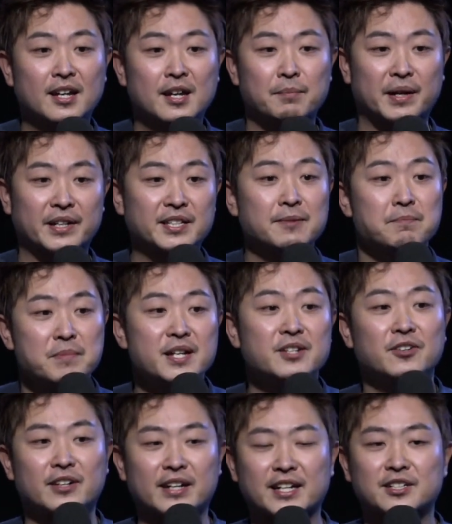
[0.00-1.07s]
but He may
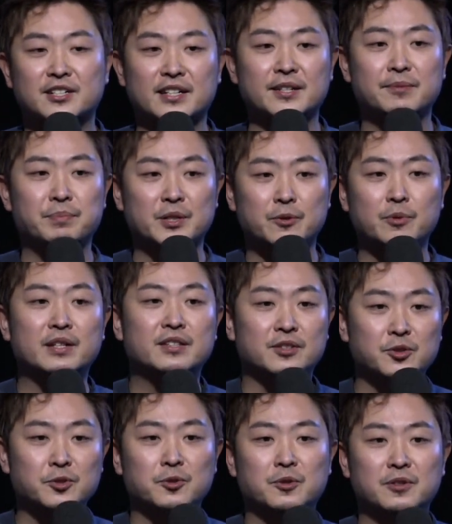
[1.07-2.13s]
not actually be with
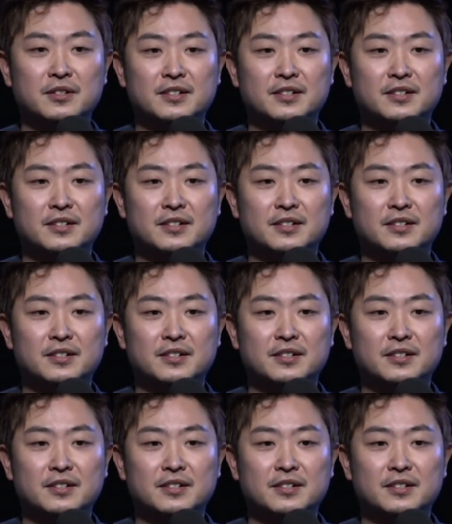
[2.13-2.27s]
you.